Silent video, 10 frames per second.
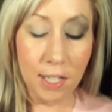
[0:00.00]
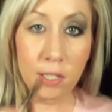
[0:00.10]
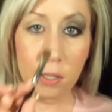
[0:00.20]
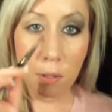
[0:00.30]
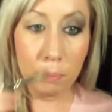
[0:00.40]

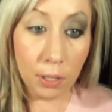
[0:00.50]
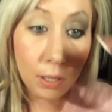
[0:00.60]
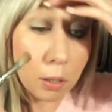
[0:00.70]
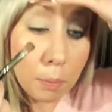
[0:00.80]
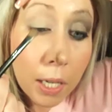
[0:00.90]
So I'm going to put a
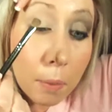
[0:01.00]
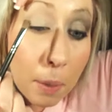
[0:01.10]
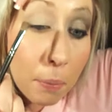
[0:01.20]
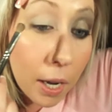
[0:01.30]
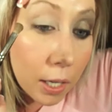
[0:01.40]
little bit on my
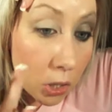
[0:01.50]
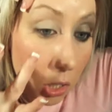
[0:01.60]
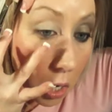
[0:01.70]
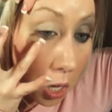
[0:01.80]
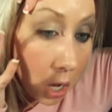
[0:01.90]

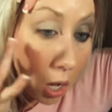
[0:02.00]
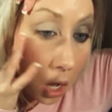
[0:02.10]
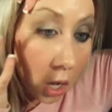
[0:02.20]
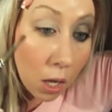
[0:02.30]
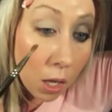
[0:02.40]
brush,
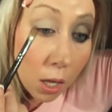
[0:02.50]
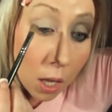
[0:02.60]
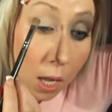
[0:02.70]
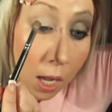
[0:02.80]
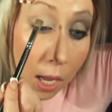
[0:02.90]

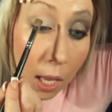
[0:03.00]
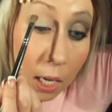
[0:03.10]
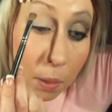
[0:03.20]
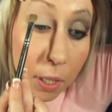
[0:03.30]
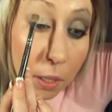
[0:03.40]
and I'm going